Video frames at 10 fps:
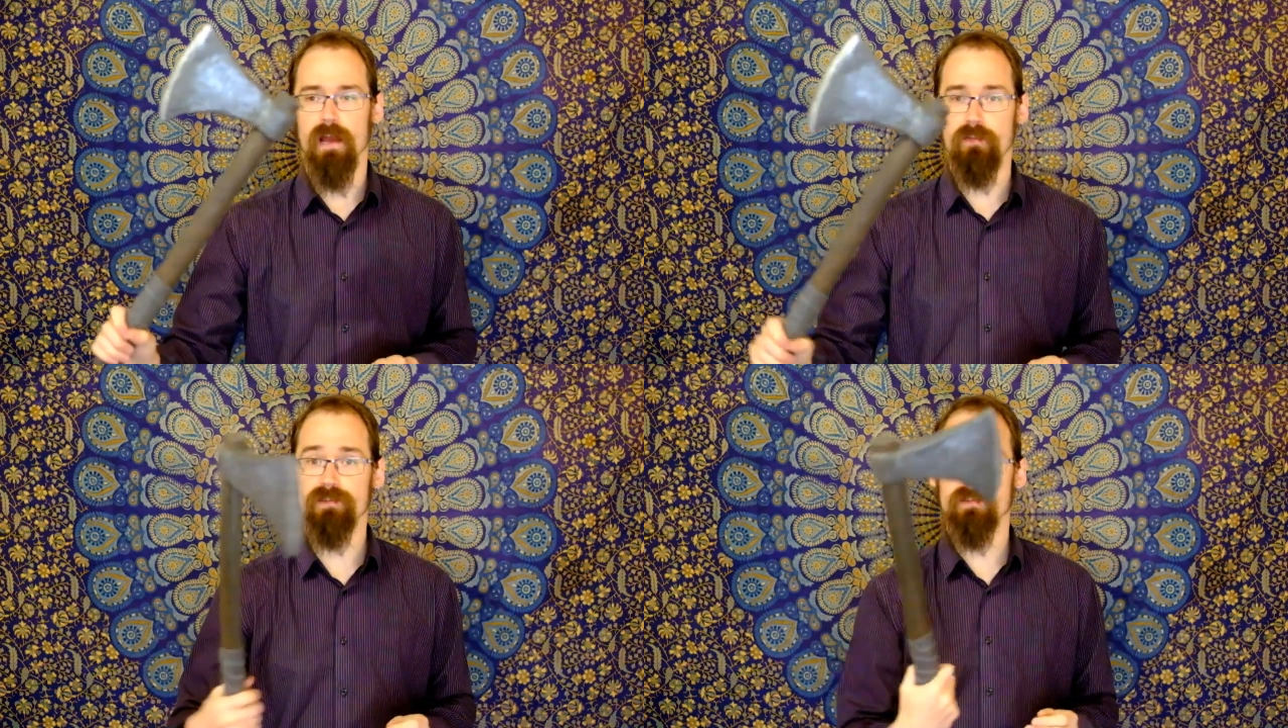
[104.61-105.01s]

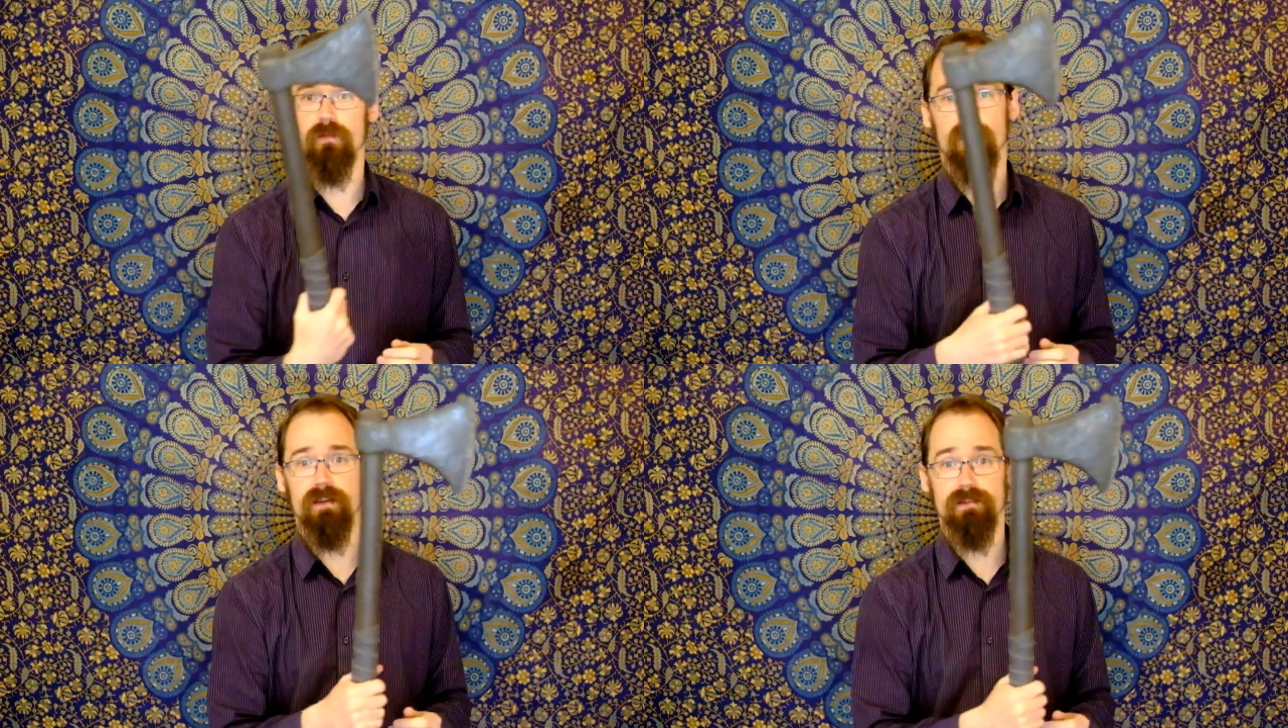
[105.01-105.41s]
This is
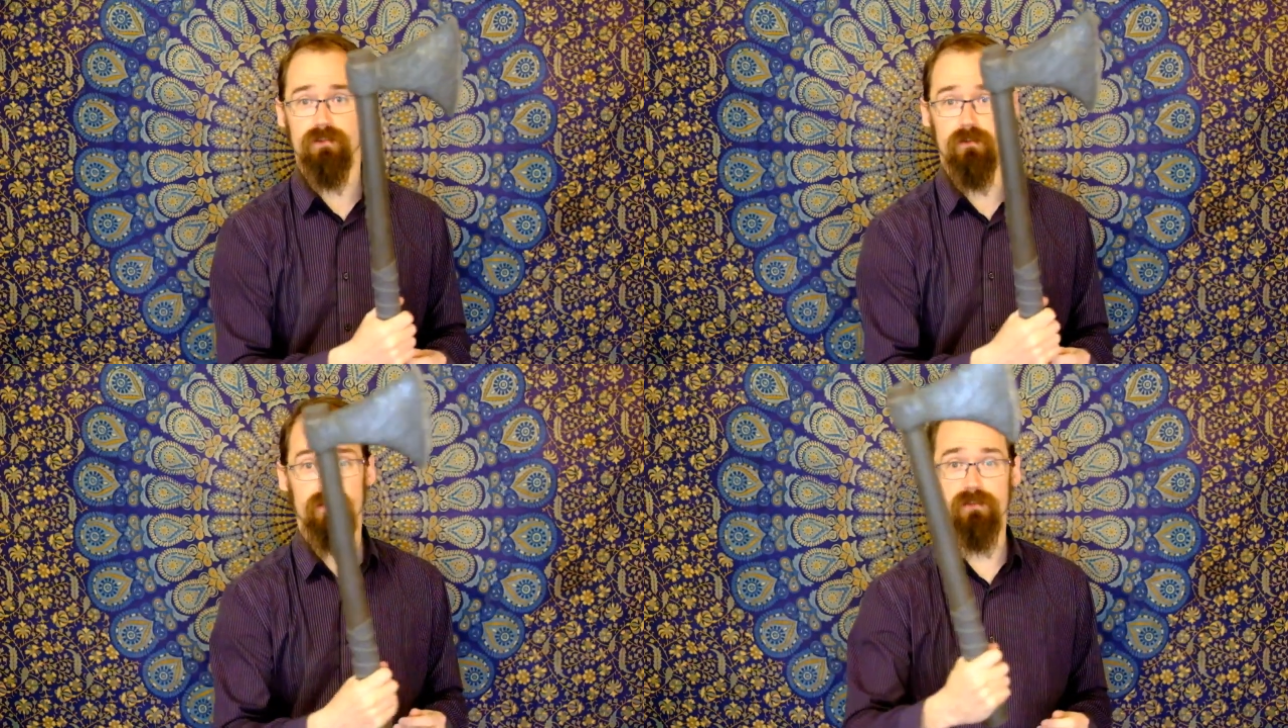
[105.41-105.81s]
quite
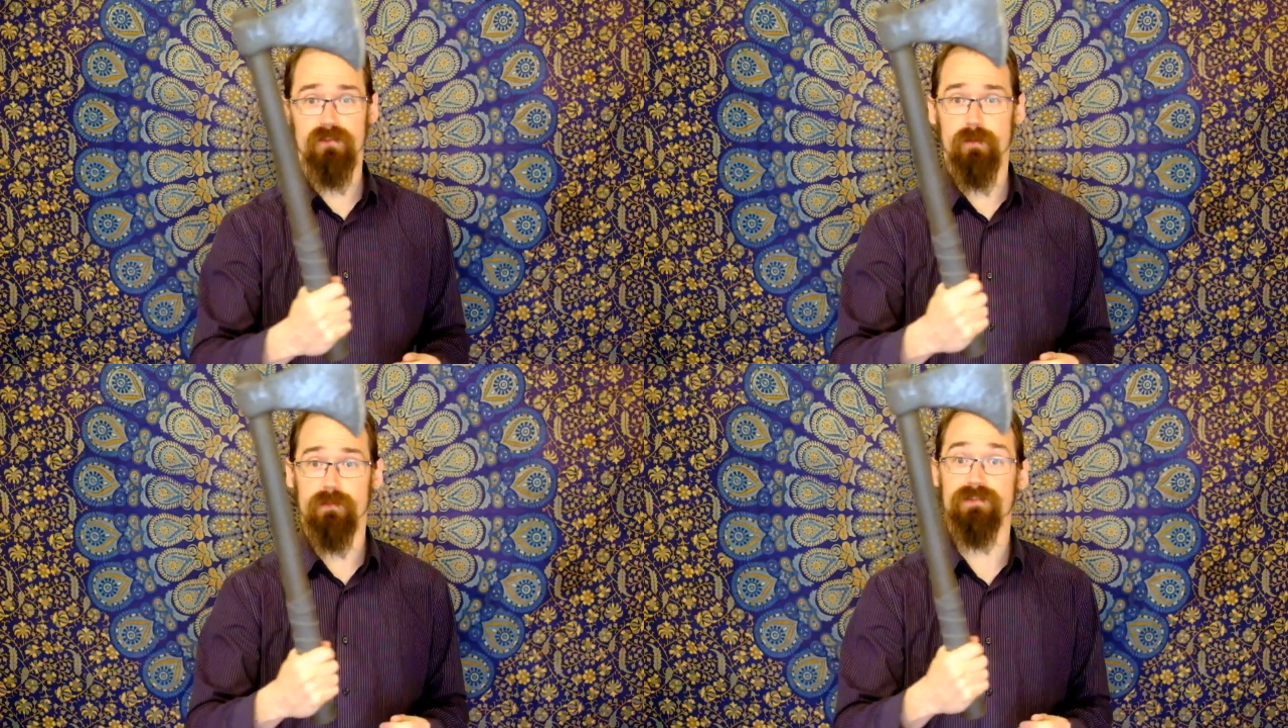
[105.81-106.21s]
historical in
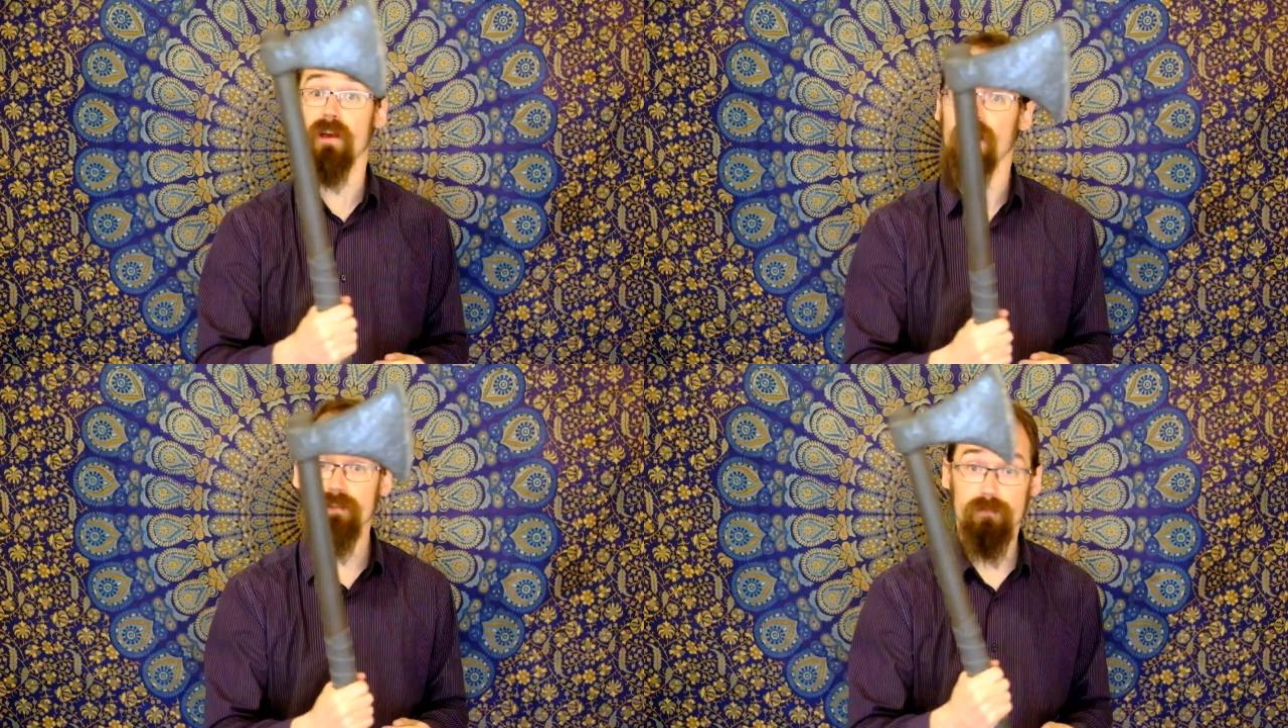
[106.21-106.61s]
terms of
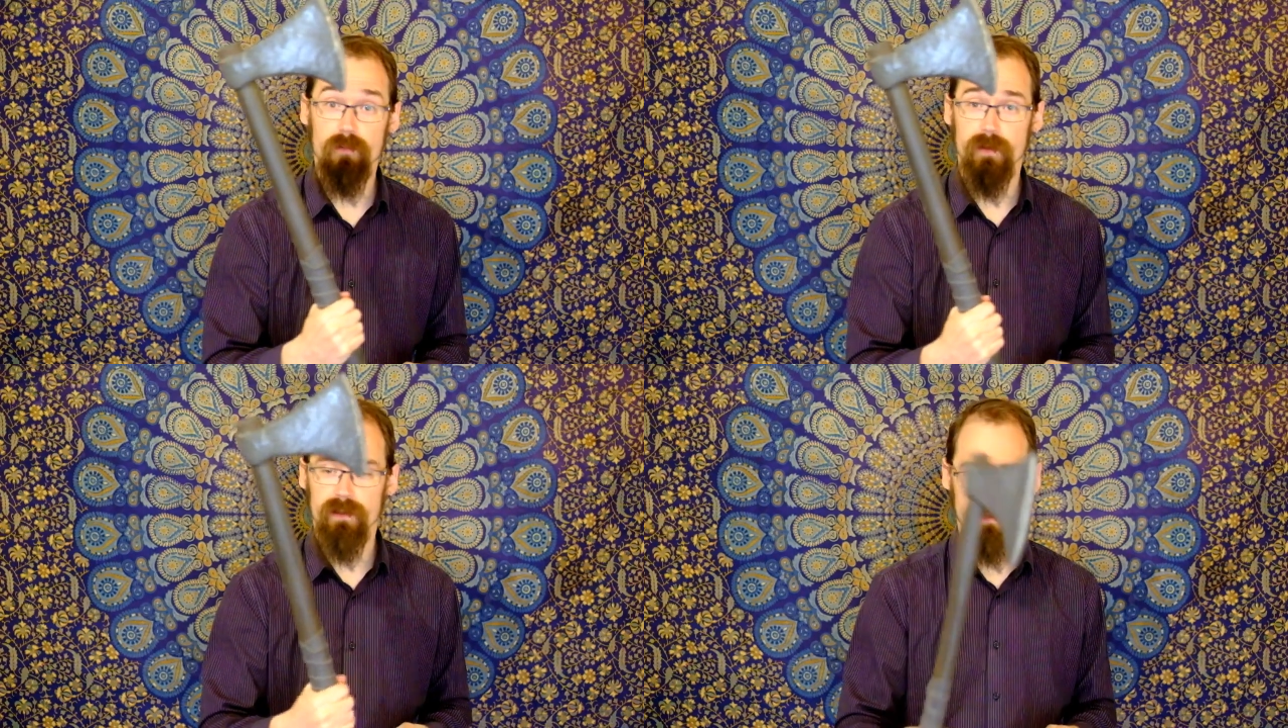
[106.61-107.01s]
size for a
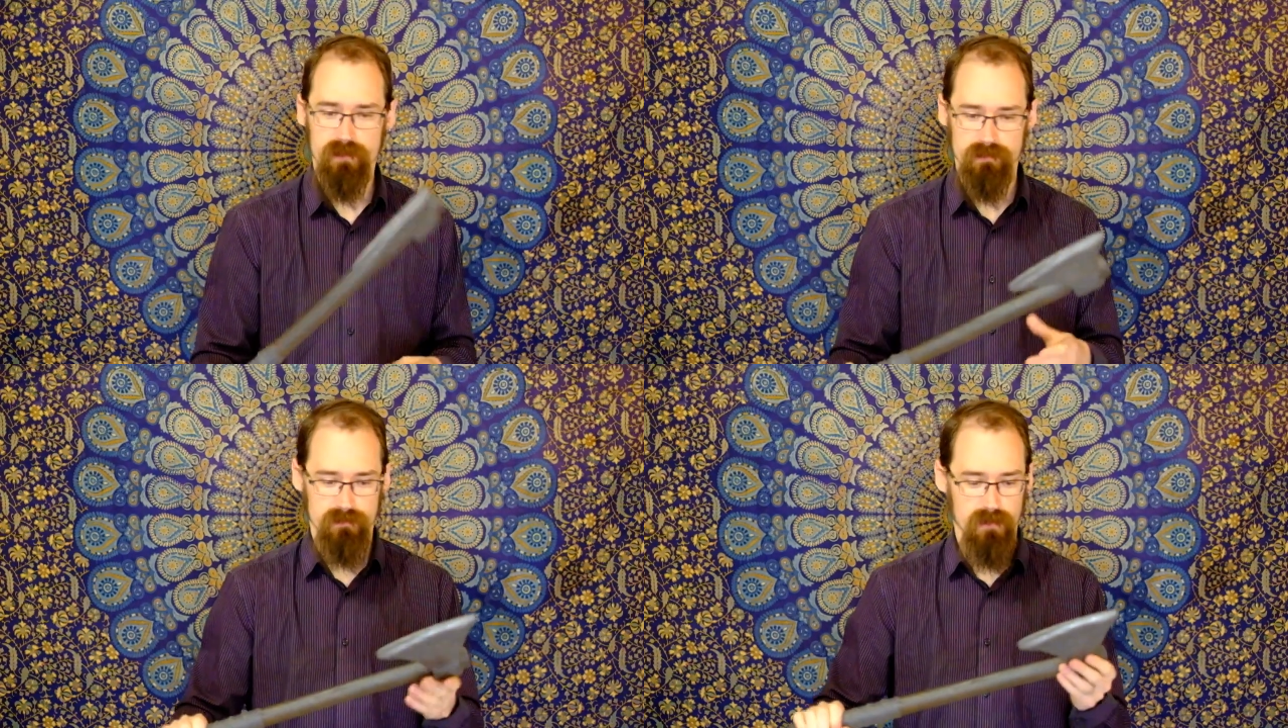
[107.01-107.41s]
battle axe,